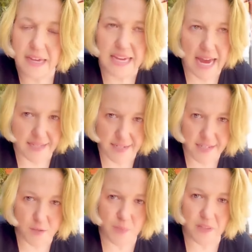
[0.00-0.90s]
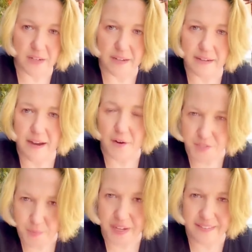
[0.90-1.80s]
He has a disability. I
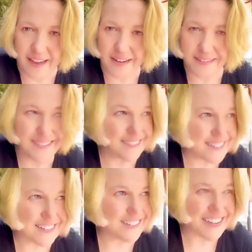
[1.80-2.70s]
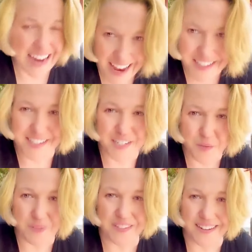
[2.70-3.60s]
respect that. He has a
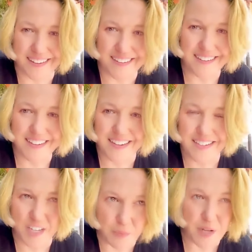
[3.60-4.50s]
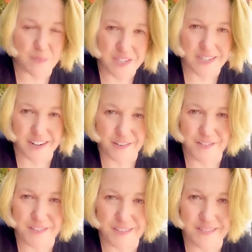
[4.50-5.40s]
disability. Sometimes he
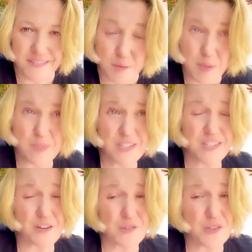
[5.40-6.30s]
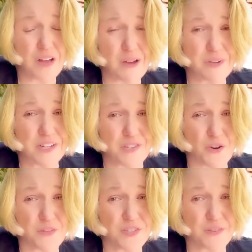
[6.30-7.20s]
stutters. Sometimes he stutters a lot when he's
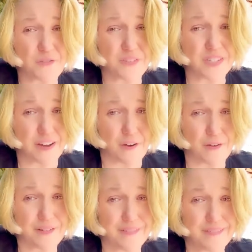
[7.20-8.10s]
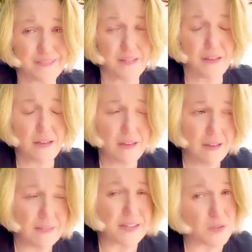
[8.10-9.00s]
nervous or if he's tired.
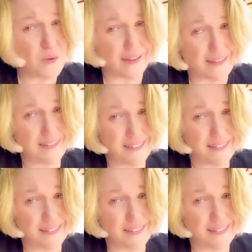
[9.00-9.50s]
That's okay.